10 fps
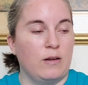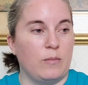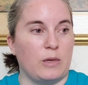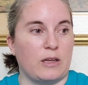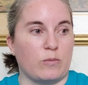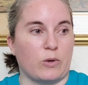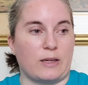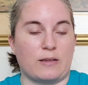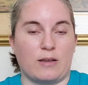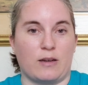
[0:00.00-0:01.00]
because
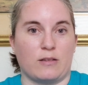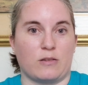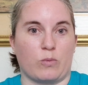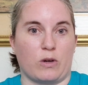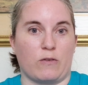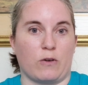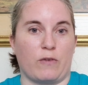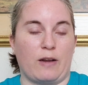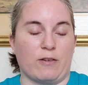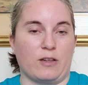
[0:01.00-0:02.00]
Brittany said it's one of her
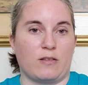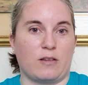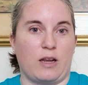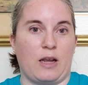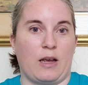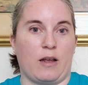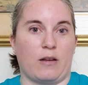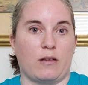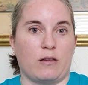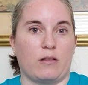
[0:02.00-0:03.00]
favorites,
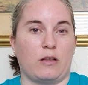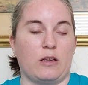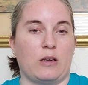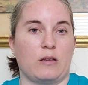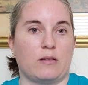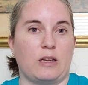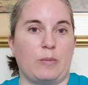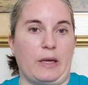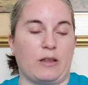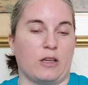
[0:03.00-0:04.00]
and the sneak
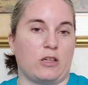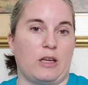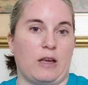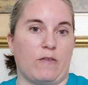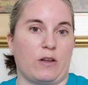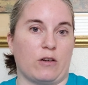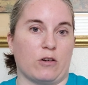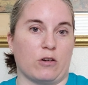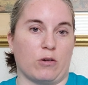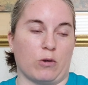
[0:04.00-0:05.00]
peek that she gave in
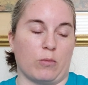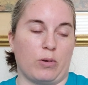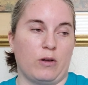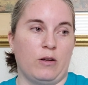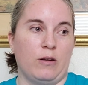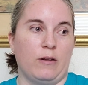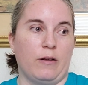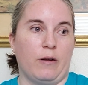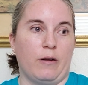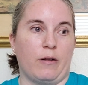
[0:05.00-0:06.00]
her group
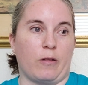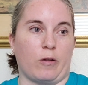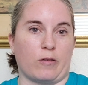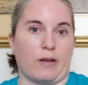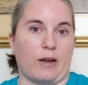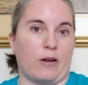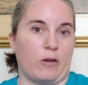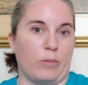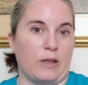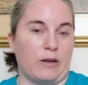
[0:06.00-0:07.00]
looks like it
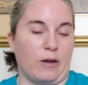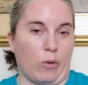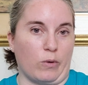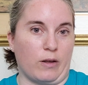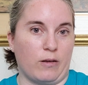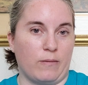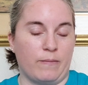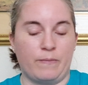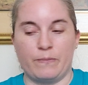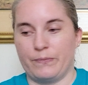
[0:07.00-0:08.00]
could be the goat.
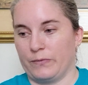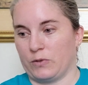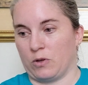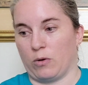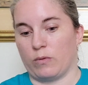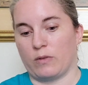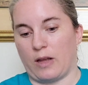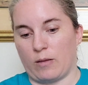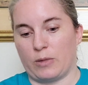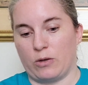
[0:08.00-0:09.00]
So
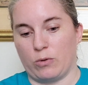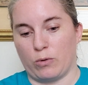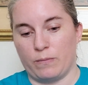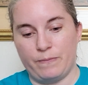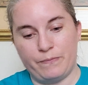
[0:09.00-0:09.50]
that'll be cool.